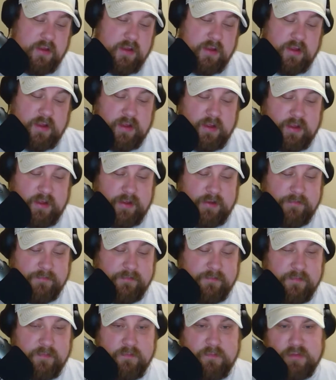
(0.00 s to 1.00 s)
But
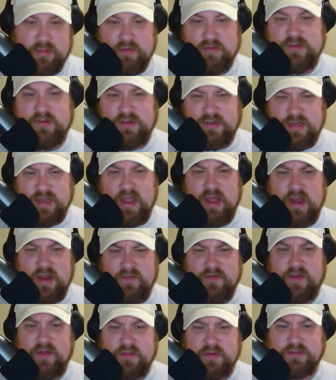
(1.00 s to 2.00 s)
there's a ton
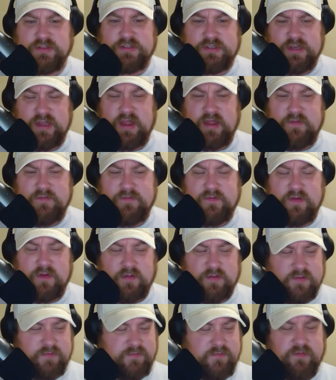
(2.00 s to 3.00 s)
of other stuff. You
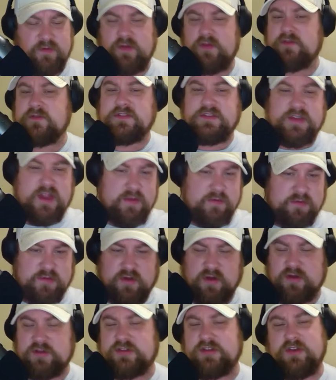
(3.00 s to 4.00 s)
know, if you stay with
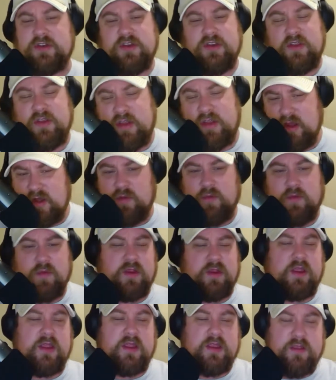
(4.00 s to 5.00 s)
Carson, you get a
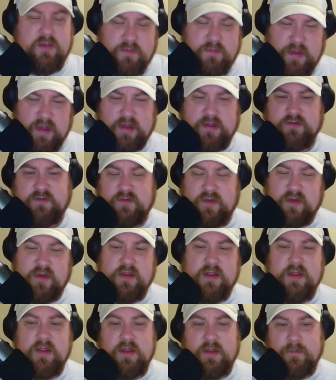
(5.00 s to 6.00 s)
rookie, you make a trade.
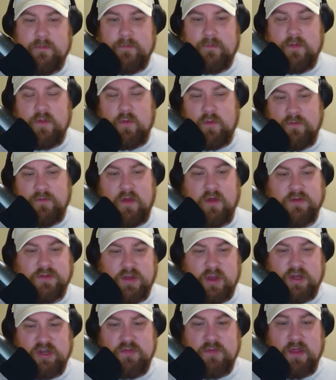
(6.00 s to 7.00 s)
We've all
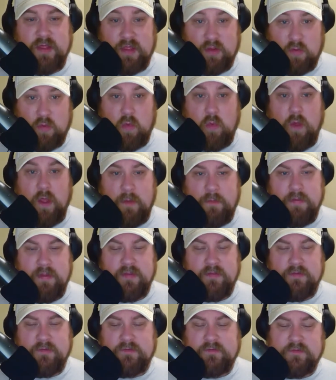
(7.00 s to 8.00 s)
talked about, like,
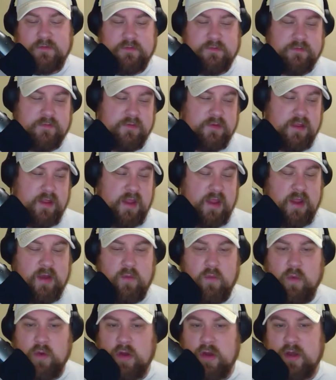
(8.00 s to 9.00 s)
weapons,
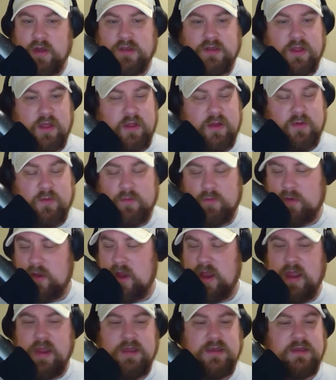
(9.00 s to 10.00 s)
and we're going to talk
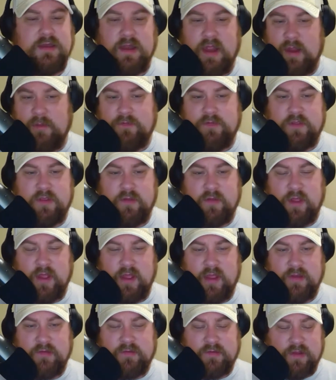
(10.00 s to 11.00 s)
in depth, you
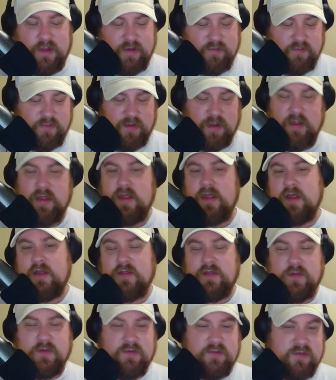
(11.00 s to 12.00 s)
guys, kind of about
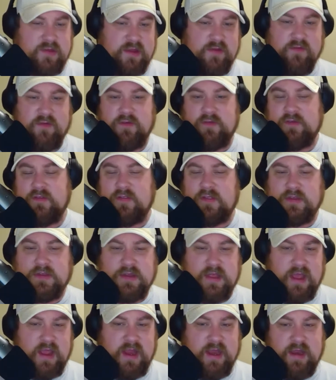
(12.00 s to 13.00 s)
the receivers and the
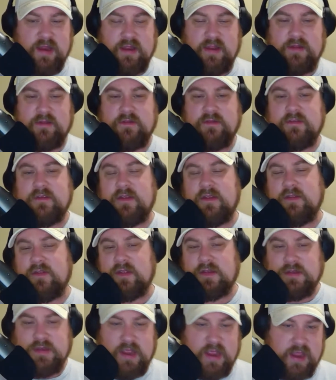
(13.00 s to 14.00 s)
tight ends and
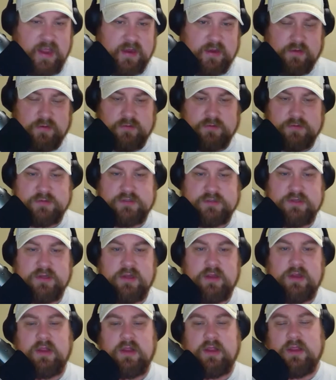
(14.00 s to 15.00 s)
the tackles,
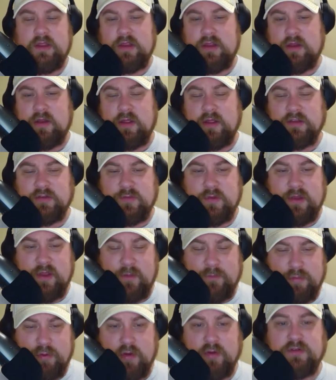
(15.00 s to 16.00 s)
you know, as we
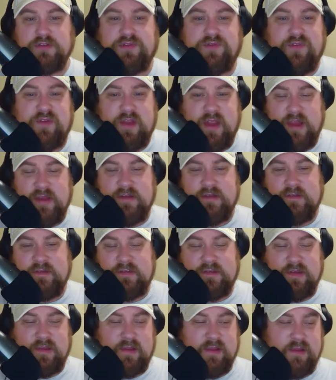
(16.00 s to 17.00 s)
approach free
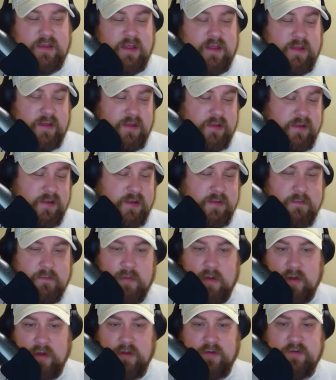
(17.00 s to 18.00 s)
agency in
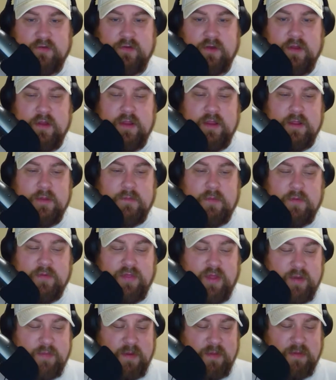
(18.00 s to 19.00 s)
March. But we
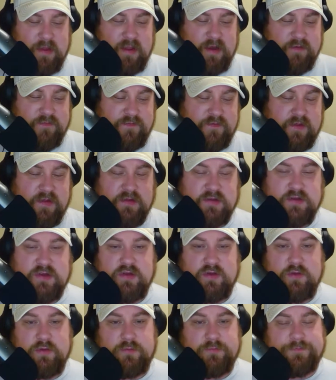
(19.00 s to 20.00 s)
thought it might be kind of fun
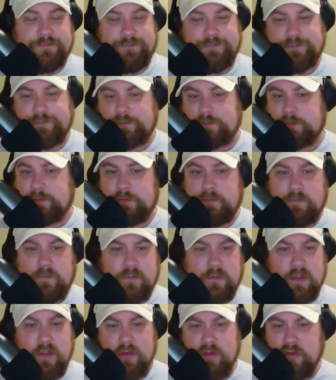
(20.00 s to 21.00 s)
to
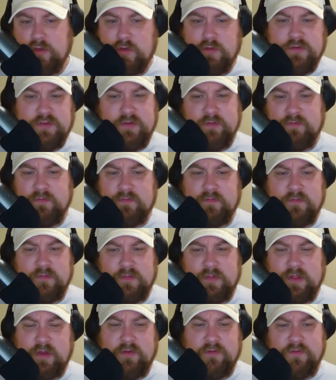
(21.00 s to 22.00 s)
do some
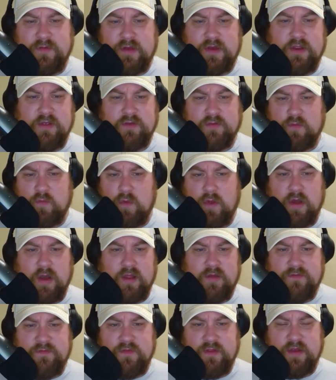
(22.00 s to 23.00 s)
little videos,
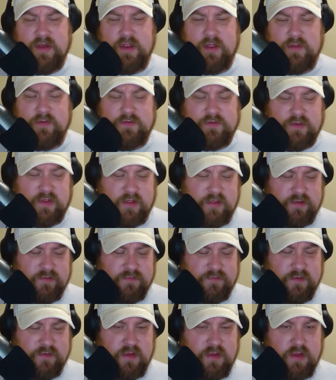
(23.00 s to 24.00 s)
one-off videos
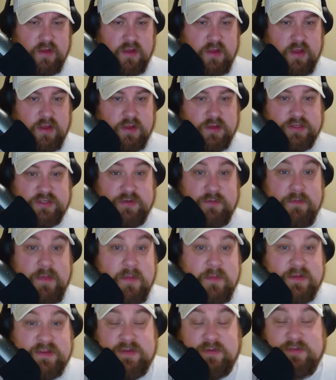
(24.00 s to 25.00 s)
of some
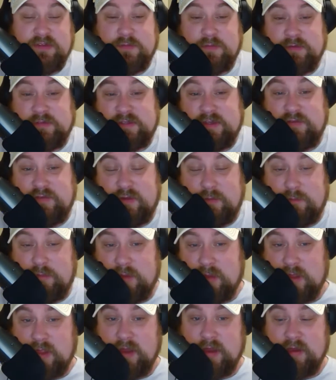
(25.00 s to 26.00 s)
maybe some specific
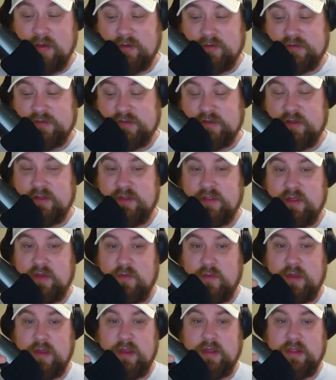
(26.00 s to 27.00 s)
players that
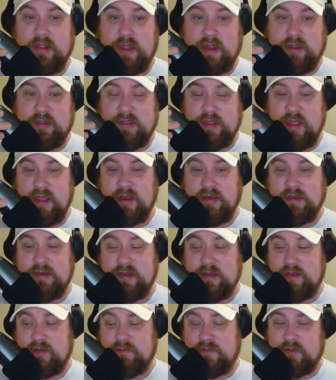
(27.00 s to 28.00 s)
we like the
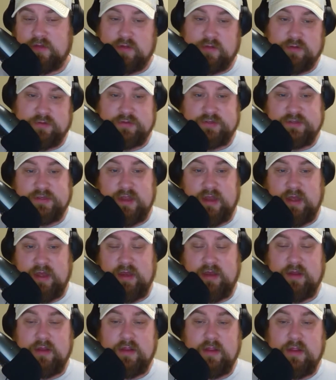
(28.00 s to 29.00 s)
idea of the Colts signing.